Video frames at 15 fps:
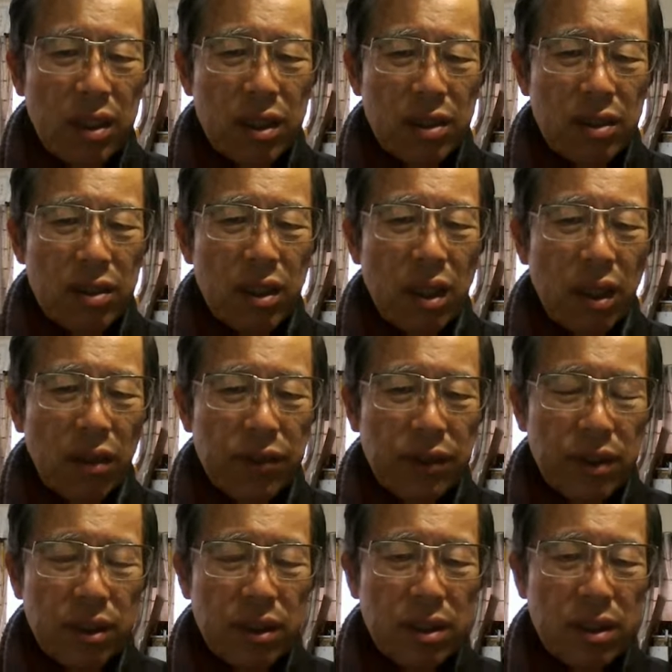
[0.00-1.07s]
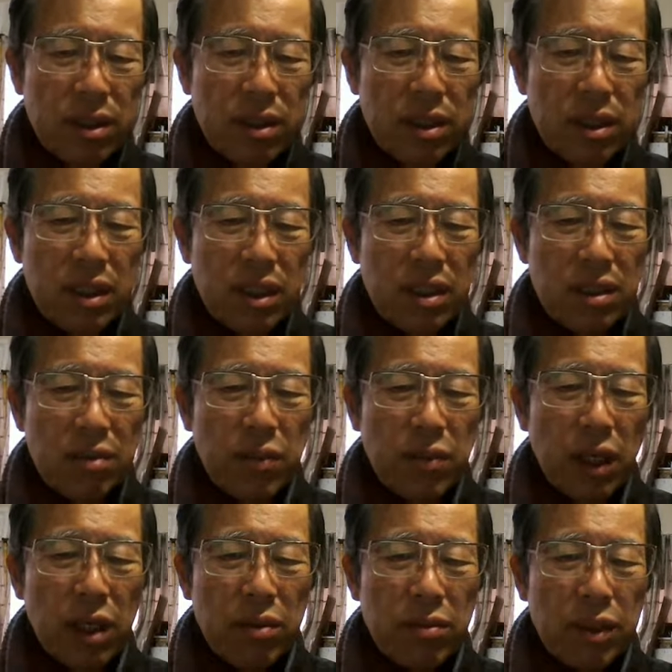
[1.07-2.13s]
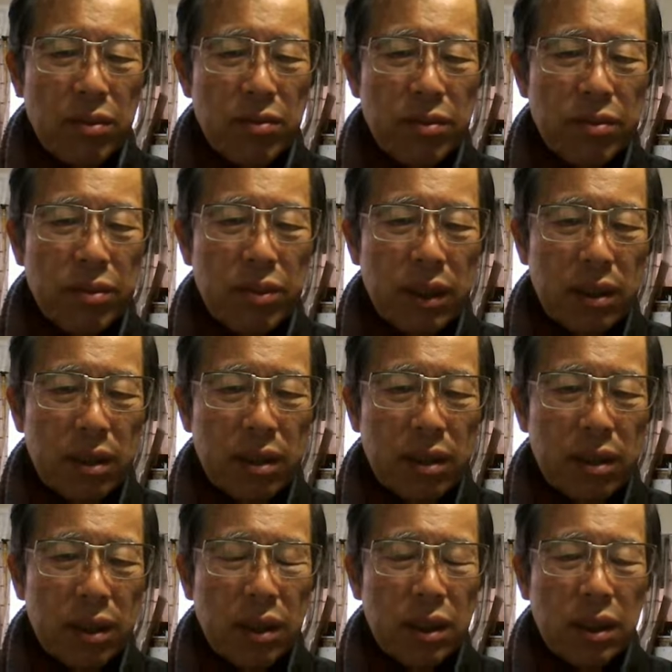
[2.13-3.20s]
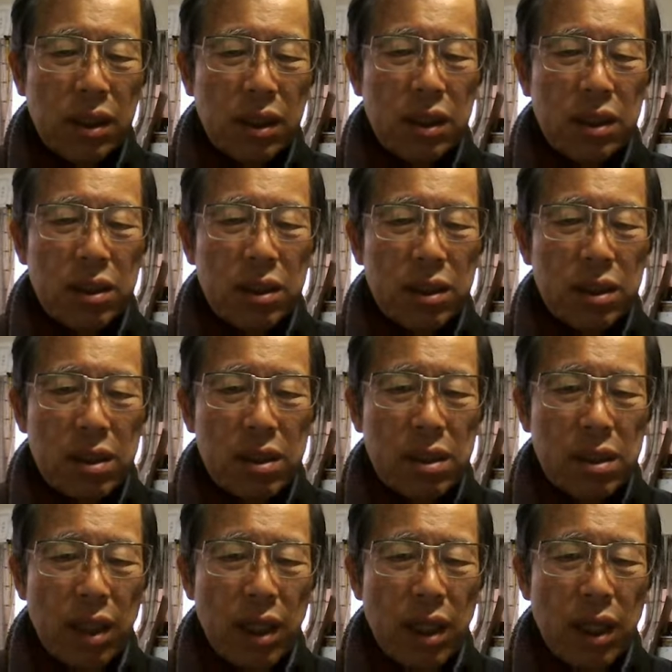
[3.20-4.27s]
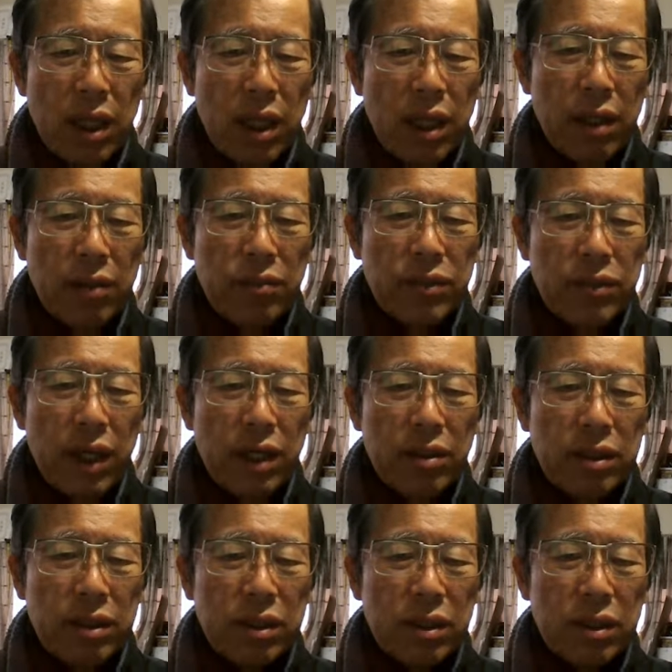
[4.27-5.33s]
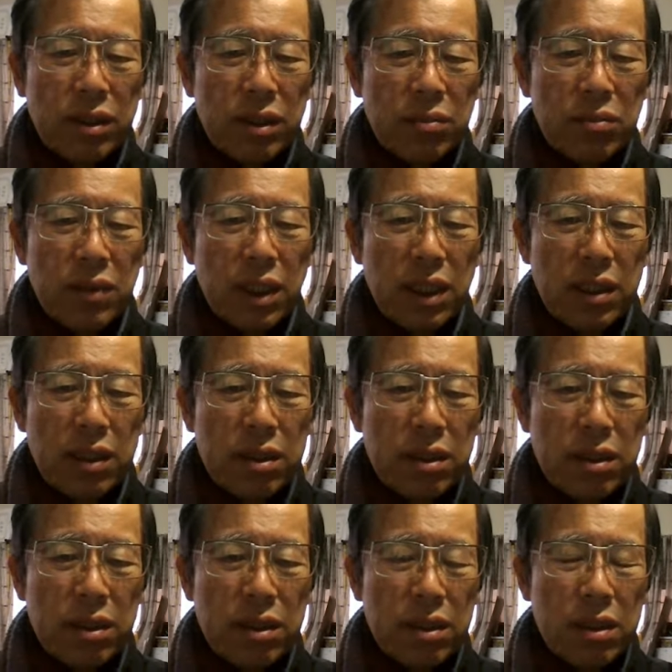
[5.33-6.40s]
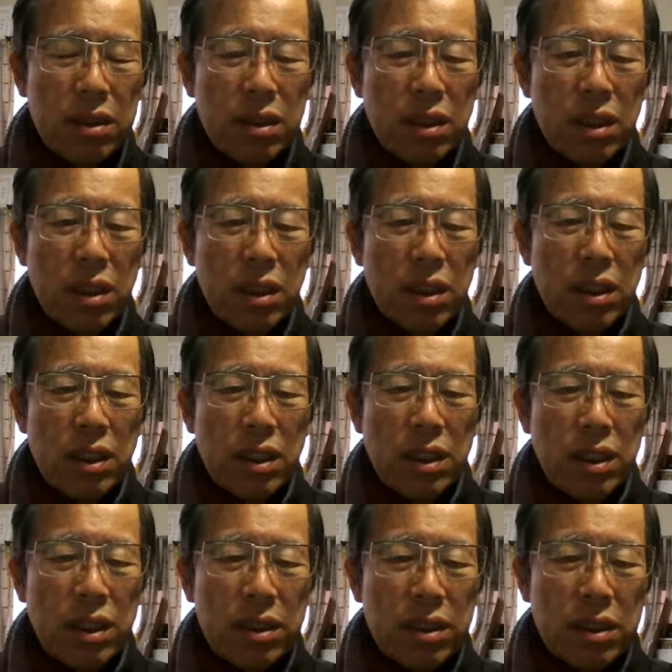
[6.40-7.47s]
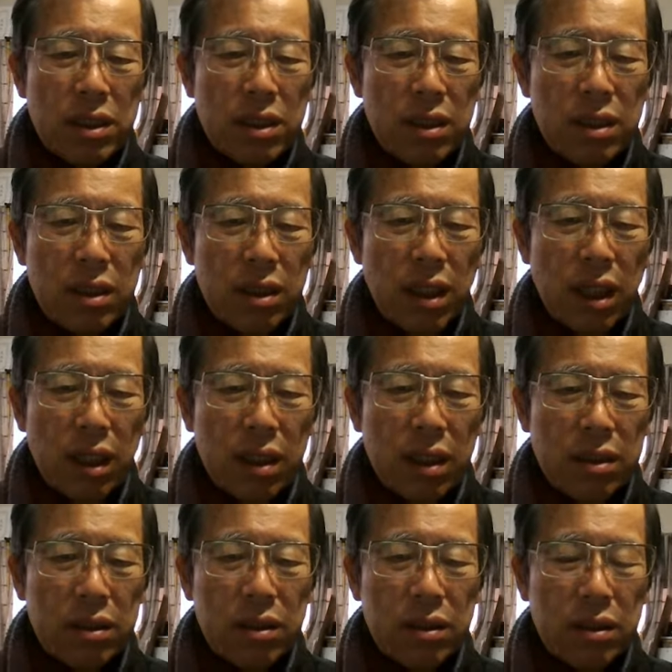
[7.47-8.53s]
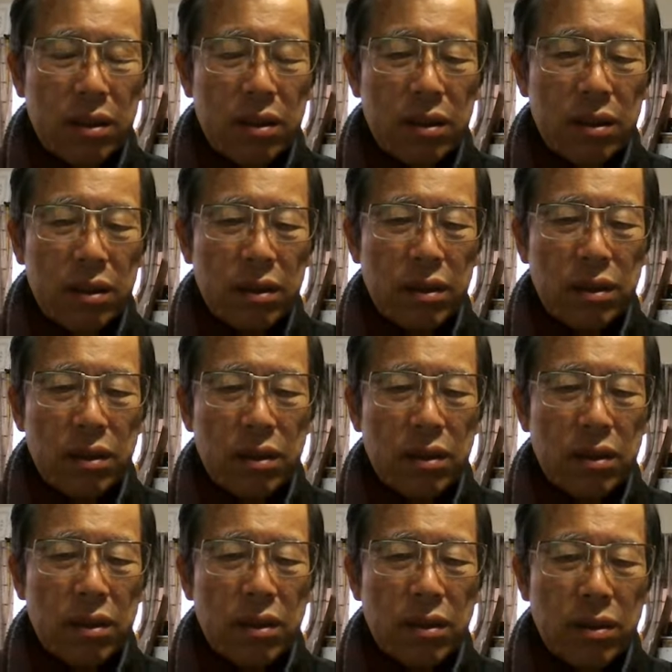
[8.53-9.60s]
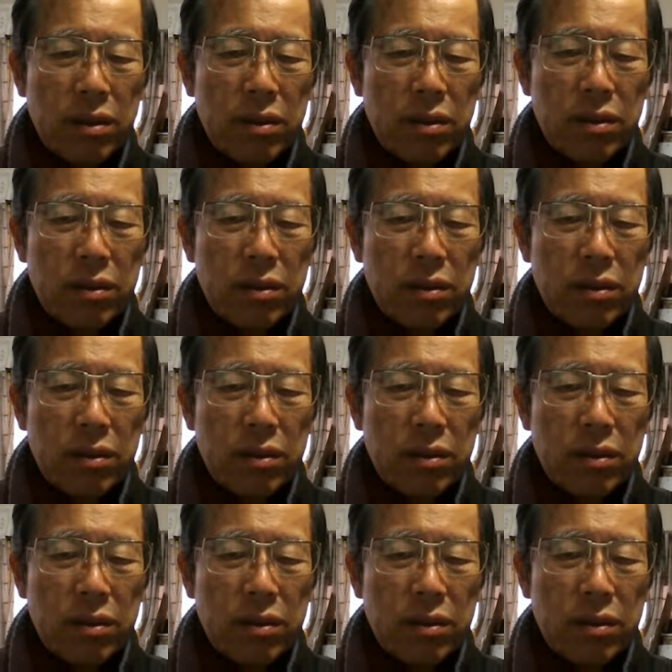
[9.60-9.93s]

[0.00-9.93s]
this coughing is another problem, but since I have taken some uh, medicines and see the doctors, you know,